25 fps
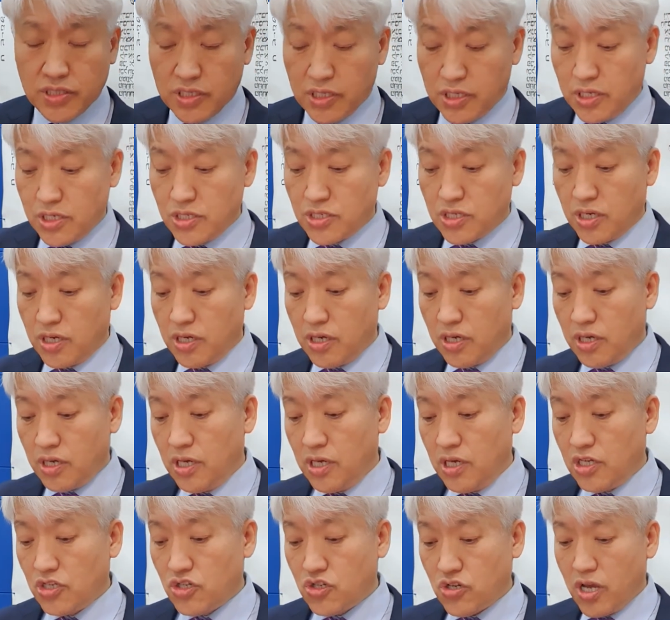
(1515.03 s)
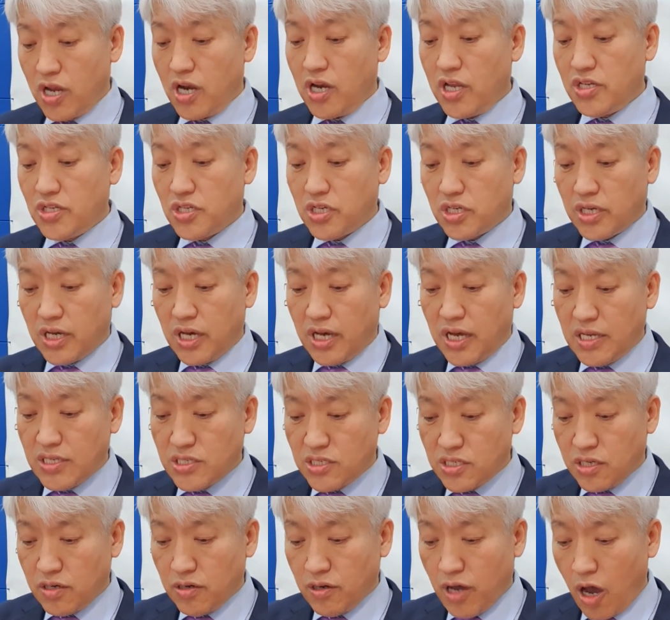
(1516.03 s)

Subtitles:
He's challenging us.